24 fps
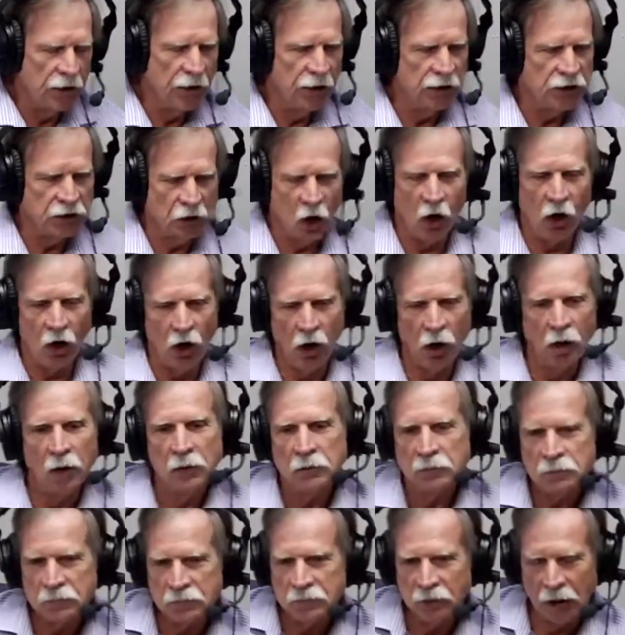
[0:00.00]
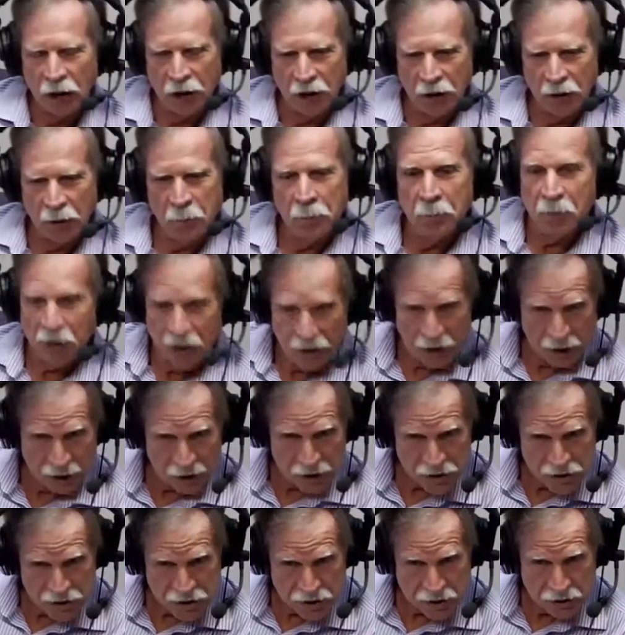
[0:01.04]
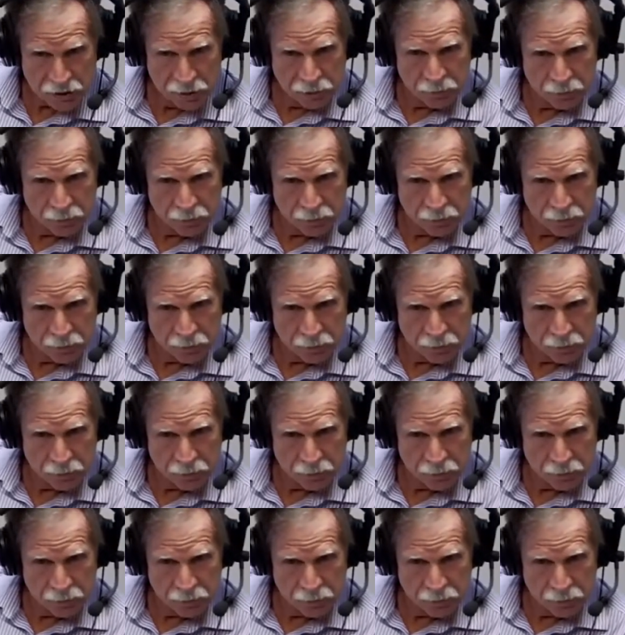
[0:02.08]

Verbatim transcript: it's all uh, B S.